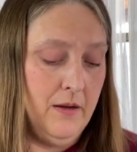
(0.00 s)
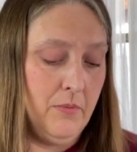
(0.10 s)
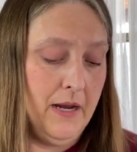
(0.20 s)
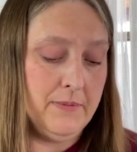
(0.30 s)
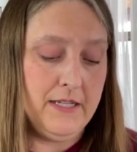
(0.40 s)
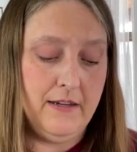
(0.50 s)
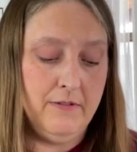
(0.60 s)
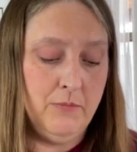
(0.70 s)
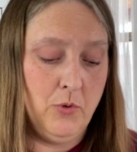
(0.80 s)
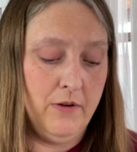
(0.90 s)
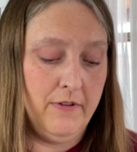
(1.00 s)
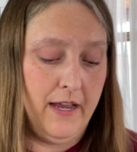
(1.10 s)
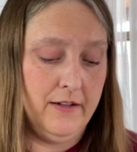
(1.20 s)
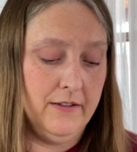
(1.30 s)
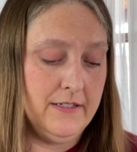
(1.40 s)
Perhaps even more
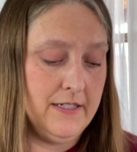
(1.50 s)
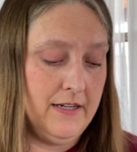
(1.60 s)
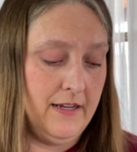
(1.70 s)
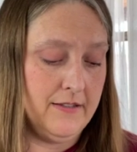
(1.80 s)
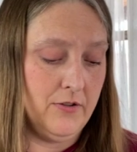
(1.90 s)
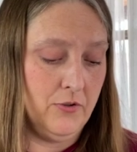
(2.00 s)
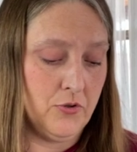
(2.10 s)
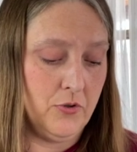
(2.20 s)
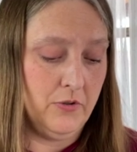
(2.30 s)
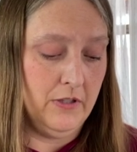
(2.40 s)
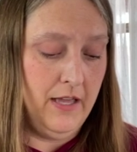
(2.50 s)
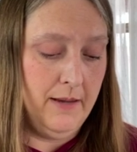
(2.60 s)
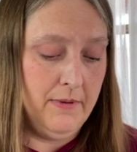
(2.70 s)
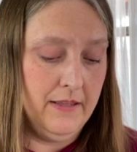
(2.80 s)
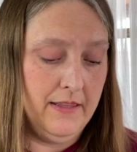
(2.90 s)
vital in today's cultural
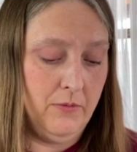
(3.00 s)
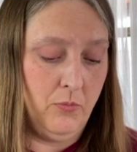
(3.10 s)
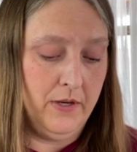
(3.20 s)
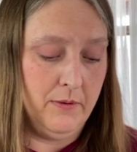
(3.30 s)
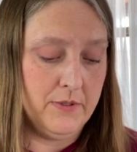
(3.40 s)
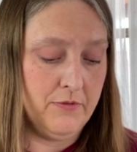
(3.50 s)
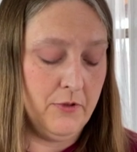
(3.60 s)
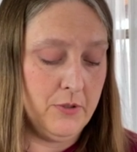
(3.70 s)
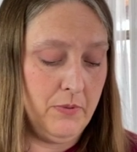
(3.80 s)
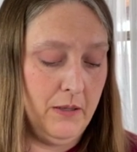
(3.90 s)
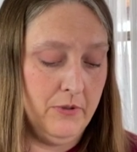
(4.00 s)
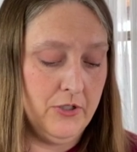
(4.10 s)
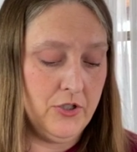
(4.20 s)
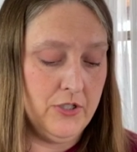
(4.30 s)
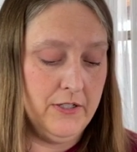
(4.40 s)
climate than when it was first
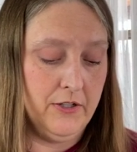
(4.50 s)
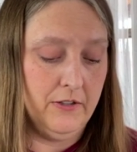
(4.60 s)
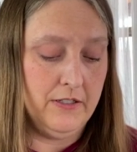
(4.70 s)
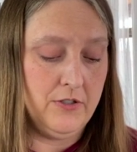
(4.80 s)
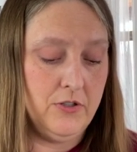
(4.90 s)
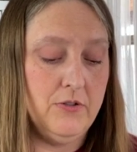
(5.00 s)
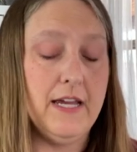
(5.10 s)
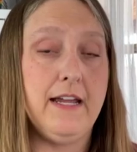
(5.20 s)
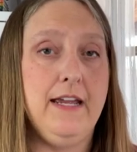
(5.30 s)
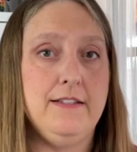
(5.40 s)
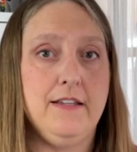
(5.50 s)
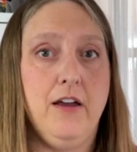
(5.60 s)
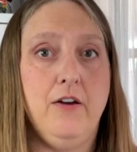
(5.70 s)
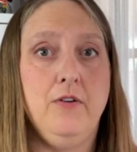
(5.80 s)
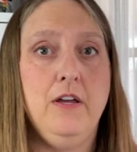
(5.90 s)
published nearly 2 decades
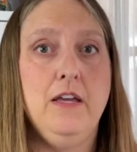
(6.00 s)
ago.